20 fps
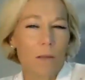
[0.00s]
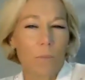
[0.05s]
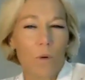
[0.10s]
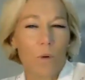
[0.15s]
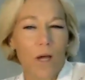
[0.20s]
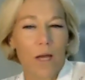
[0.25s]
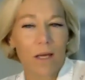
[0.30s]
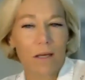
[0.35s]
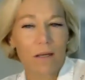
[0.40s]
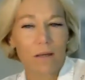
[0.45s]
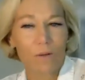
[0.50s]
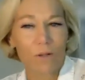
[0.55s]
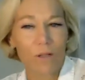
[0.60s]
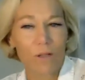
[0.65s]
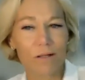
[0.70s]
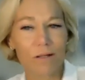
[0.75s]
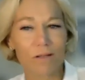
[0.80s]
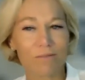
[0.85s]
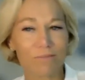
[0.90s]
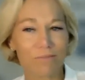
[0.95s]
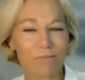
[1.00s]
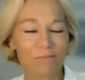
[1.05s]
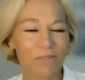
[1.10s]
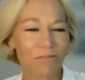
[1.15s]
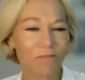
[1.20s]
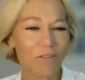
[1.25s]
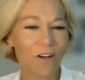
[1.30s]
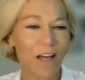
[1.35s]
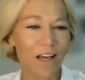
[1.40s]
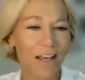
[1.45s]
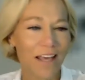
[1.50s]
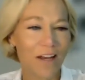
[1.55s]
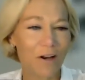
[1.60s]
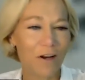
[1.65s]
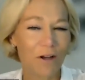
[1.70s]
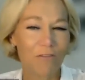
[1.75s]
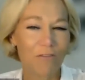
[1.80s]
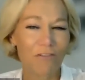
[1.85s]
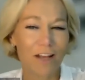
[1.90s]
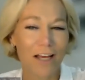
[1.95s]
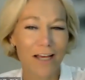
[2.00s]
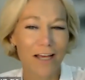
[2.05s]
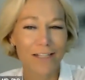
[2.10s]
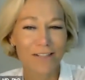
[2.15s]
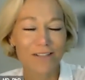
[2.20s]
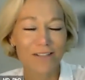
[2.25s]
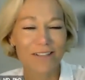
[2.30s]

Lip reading: subway or get on a flight.